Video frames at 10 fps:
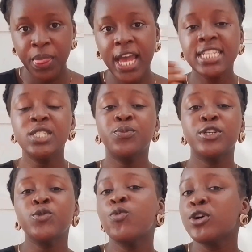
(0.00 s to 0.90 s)
And this
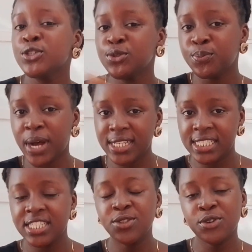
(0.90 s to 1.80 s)
bus was to pass
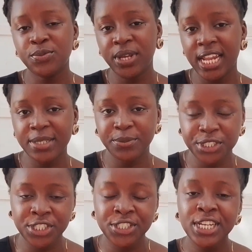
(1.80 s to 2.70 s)
Third Mainland
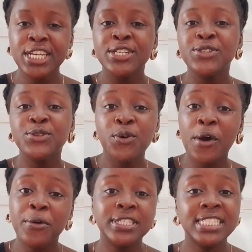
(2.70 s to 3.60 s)
Bridge. So I
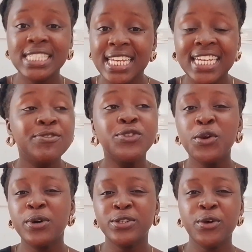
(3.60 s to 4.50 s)
was seated, even though
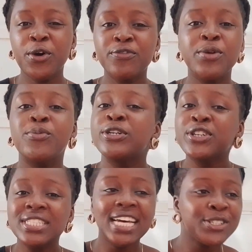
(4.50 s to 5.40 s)
it was uncomfortable, but
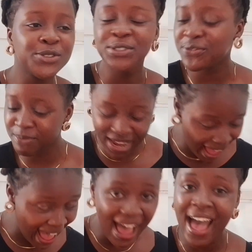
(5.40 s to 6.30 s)
just that joy,
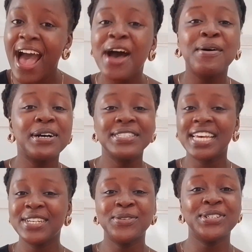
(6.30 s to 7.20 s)
our
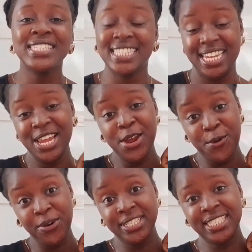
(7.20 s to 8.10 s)
outside
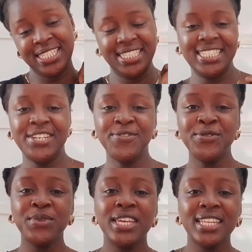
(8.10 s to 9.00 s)
was
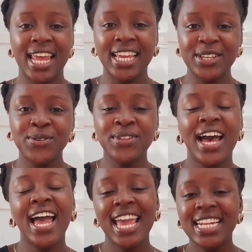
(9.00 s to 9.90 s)
giving me like
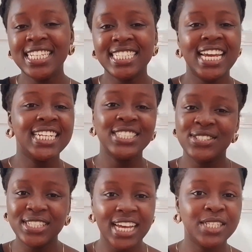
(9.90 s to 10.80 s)
that energy and
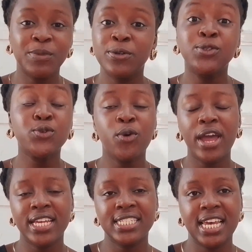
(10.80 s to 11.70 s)
enthusiasm. I was so
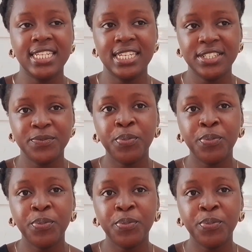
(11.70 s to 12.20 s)
excited.